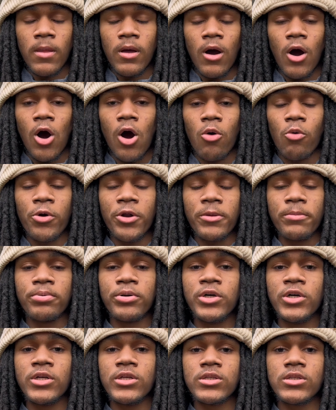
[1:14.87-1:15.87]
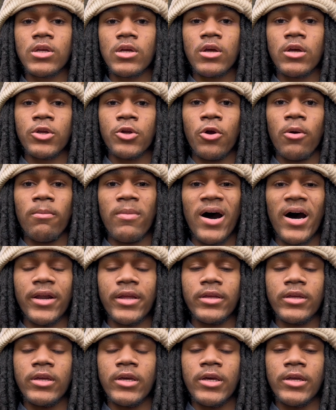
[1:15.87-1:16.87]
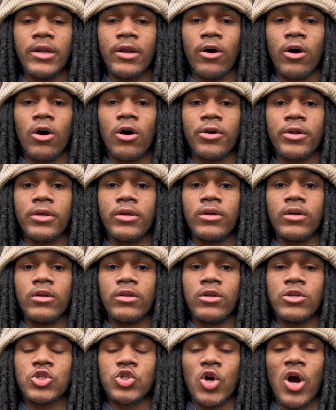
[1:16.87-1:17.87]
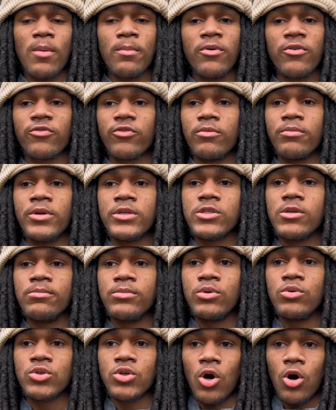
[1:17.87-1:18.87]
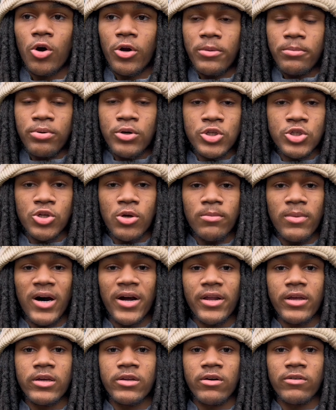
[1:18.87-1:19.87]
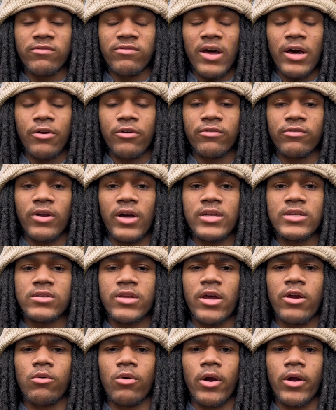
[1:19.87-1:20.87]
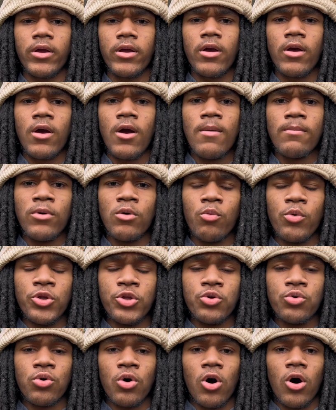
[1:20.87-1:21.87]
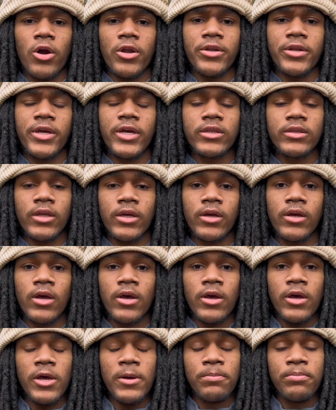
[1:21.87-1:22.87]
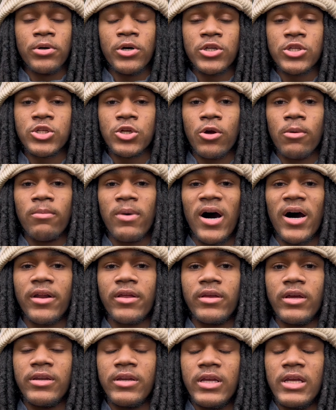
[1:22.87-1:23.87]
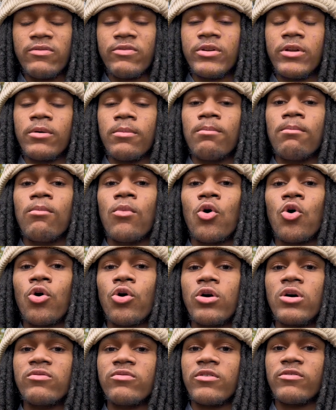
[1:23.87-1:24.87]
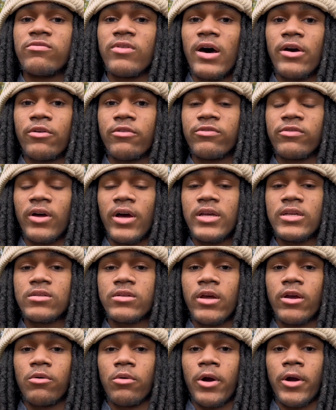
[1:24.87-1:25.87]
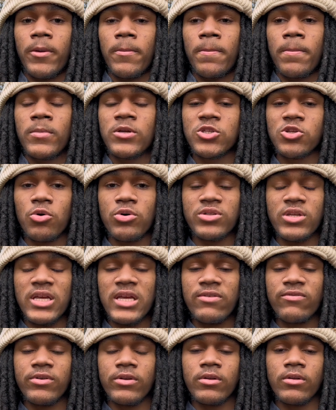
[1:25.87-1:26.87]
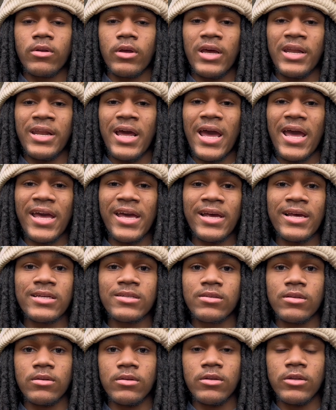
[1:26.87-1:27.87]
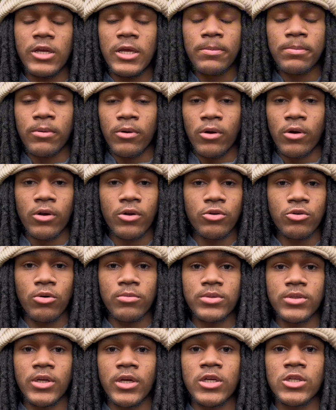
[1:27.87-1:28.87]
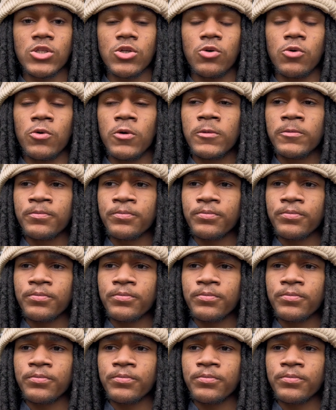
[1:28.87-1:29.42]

already puts your body in. The trauma from this abuse already puts your body in a flight or flight state, right? But when you are addicted, it puts your body in even more of a flight or flight state, right? So it's even enhanced deeper, you know what I'm saying? So